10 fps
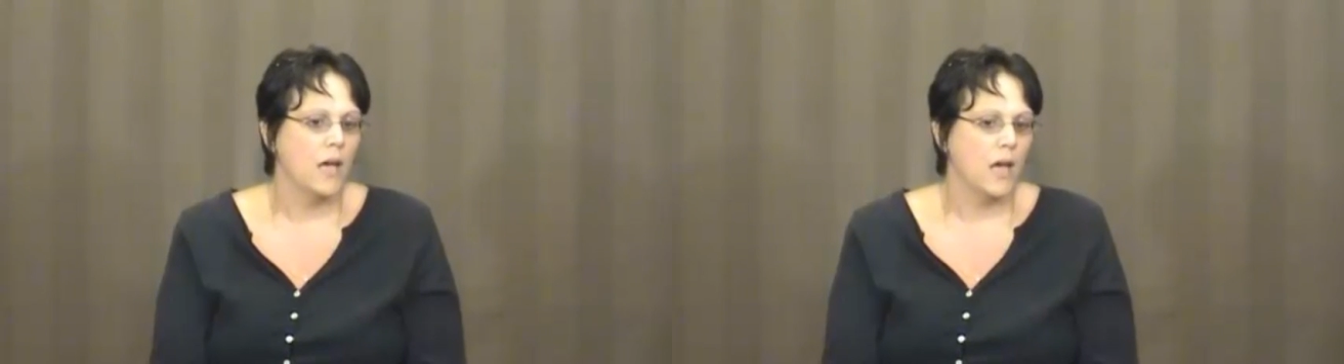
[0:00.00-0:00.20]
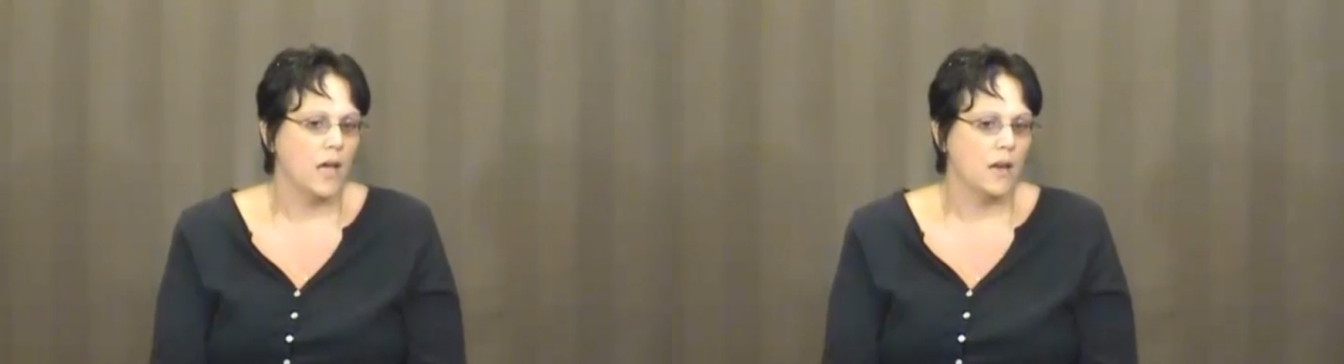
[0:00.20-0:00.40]

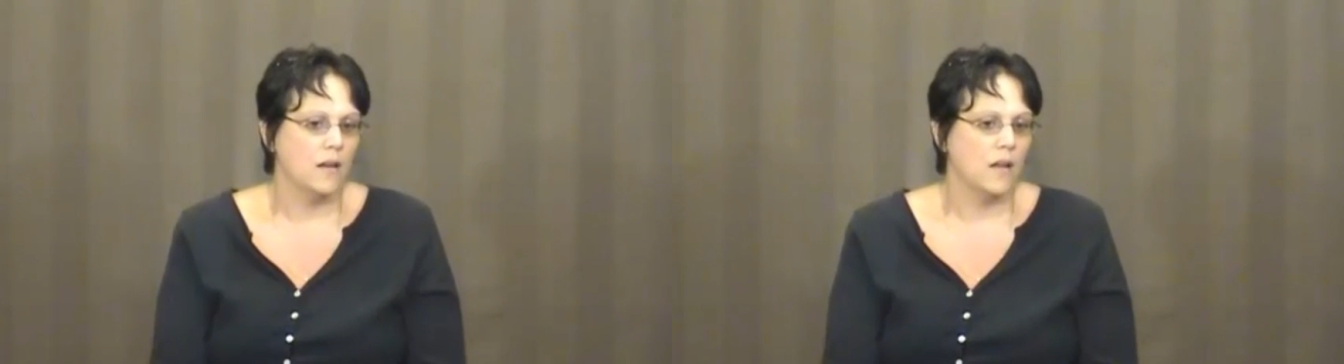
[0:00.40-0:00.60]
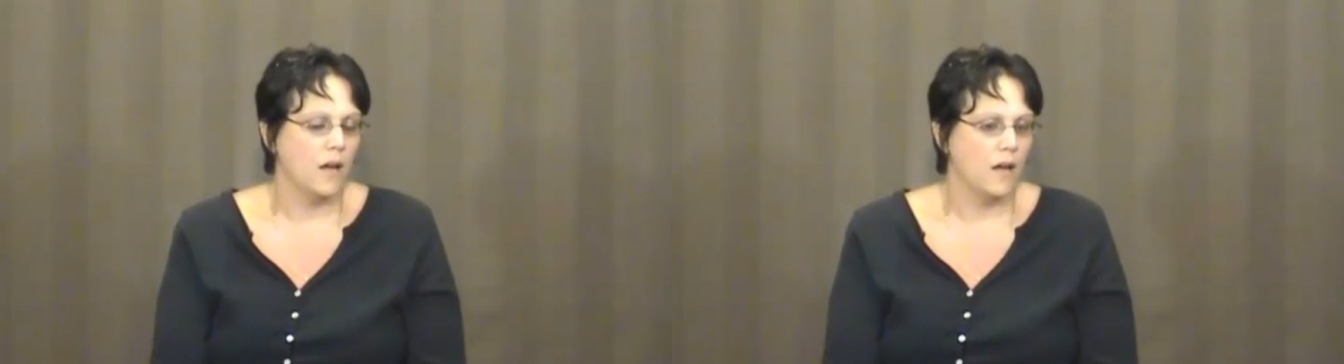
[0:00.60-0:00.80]
And
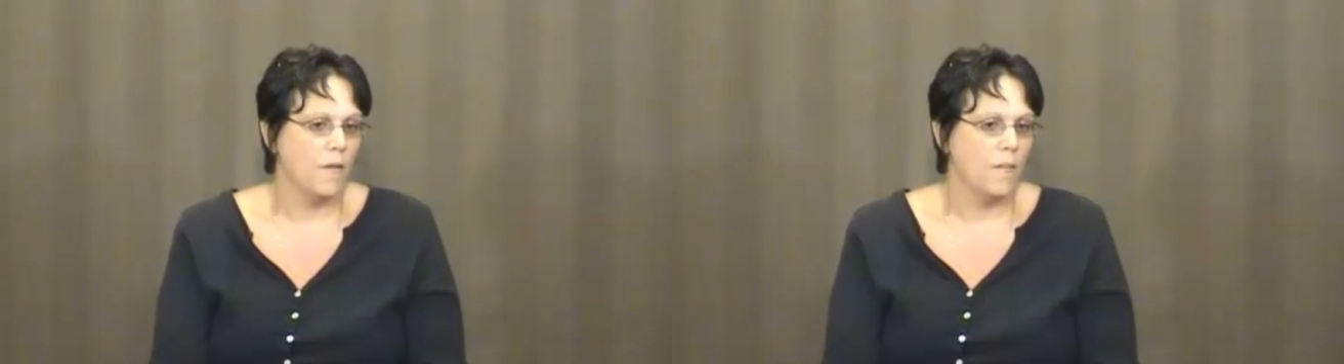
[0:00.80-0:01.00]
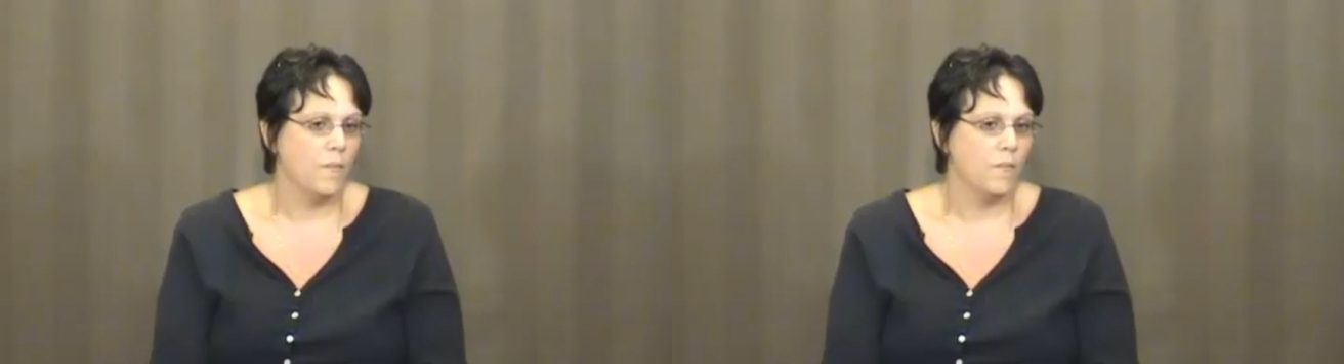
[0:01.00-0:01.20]

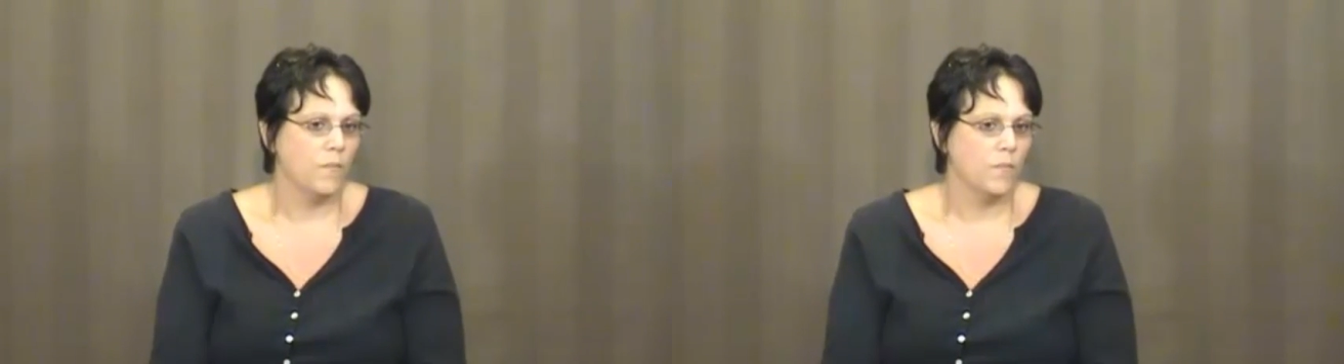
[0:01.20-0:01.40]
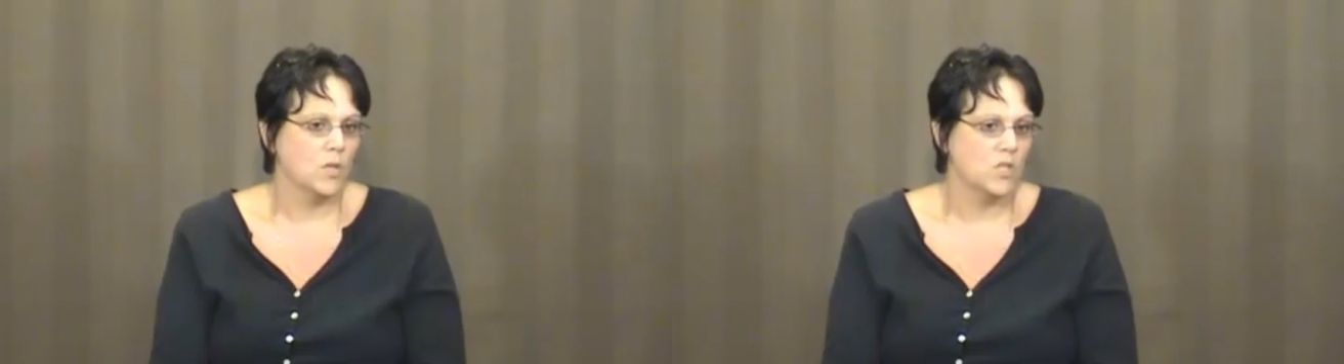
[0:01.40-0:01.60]

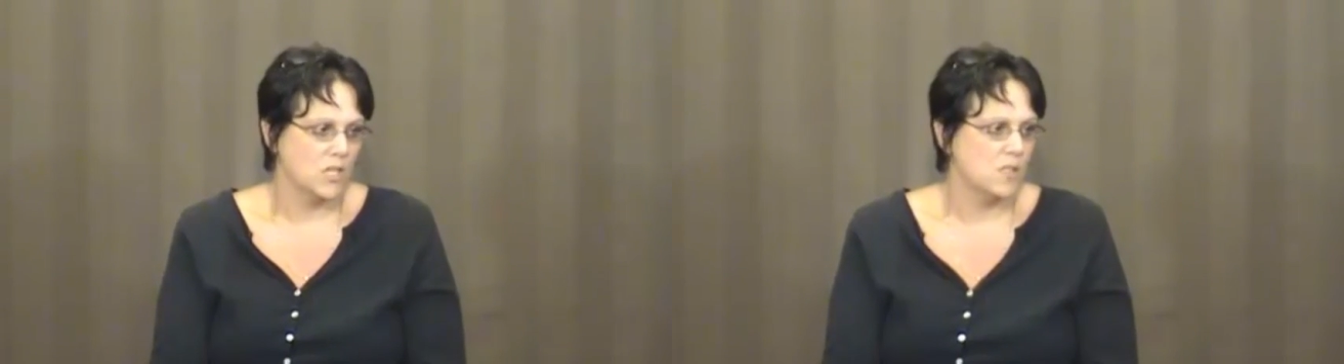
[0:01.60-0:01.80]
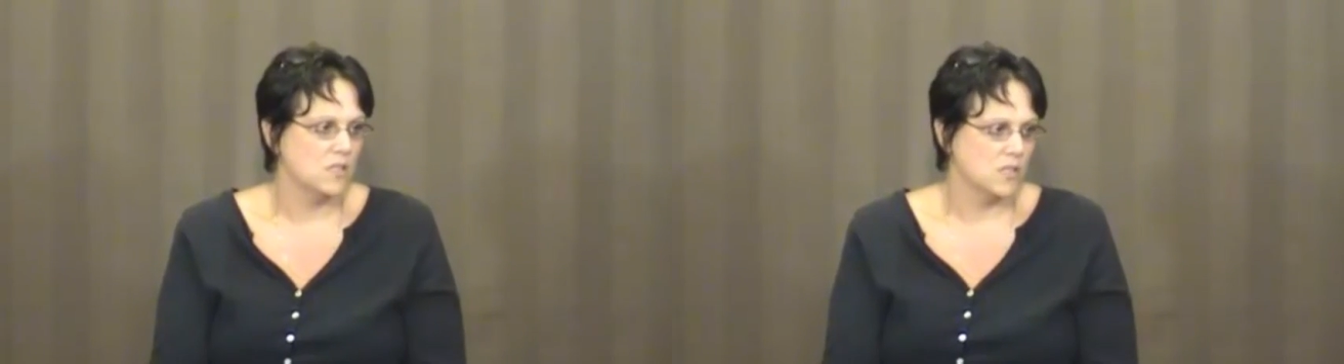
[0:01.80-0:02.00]

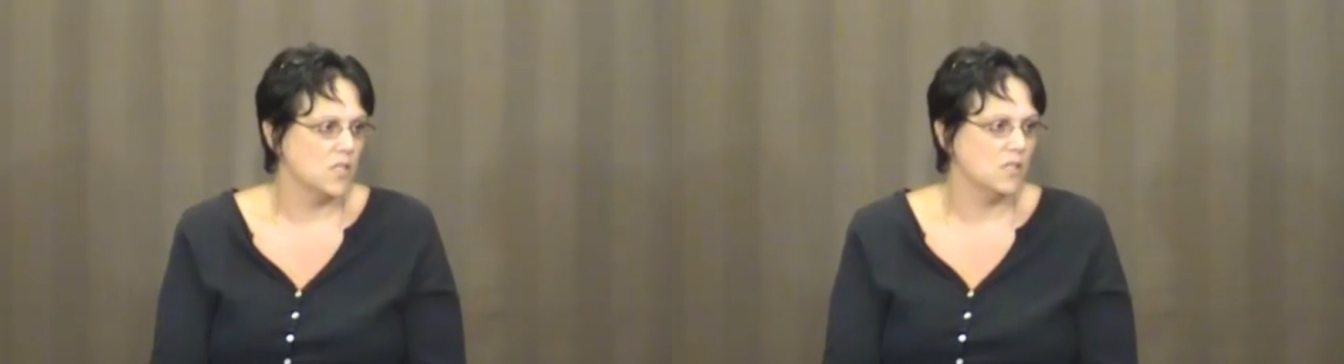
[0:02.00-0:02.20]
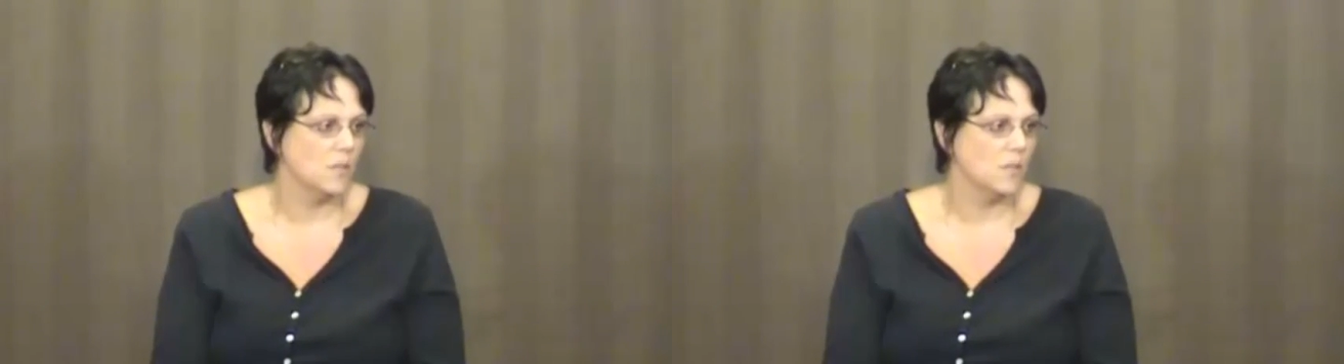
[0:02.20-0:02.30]
she's